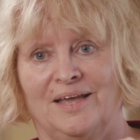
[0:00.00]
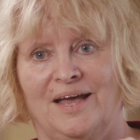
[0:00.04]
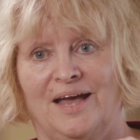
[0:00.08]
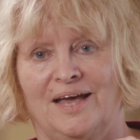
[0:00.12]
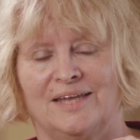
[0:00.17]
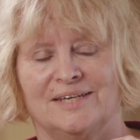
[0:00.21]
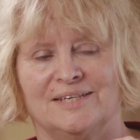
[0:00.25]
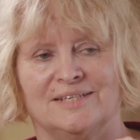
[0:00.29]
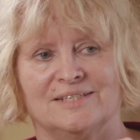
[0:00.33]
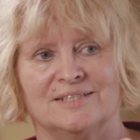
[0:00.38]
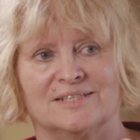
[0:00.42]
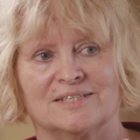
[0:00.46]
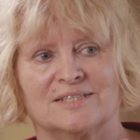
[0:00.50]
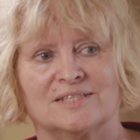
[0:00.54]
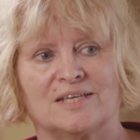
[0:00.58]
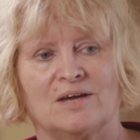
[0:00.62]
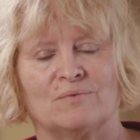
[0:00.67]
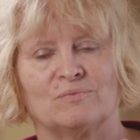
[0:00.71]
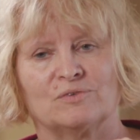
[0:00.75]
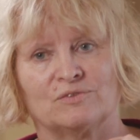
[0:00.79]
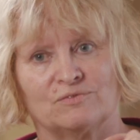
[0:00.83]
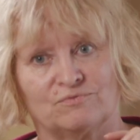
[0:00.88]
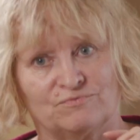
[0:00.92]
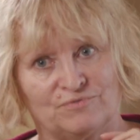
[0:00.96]
And
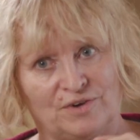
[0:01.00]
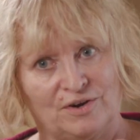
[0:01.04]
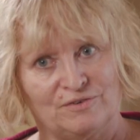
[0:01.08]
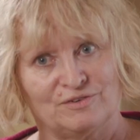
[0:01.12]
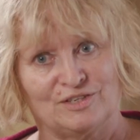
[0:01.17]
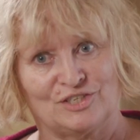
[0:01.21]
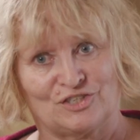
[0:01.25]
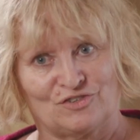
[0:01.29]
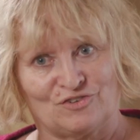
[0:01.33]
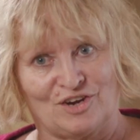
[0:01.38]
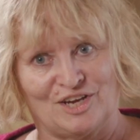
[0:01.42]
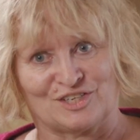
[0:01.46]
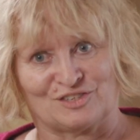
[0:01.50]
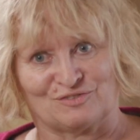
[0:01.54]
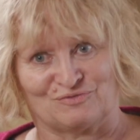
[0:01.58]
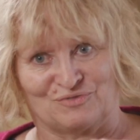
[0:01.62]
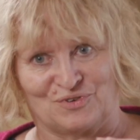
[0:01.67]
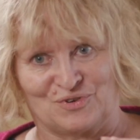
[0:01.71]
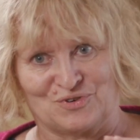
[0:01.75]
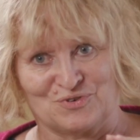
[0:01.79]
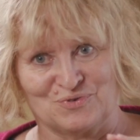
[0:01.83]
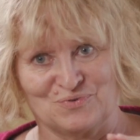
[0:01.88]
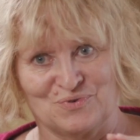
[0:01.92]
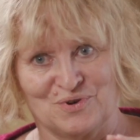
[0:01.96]
that was very
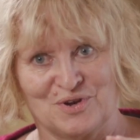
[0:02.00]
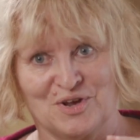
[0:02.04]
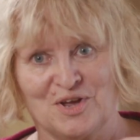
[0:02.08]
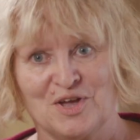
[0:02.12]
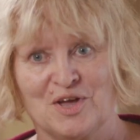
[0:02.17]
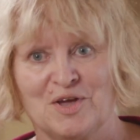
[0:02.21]
stressful,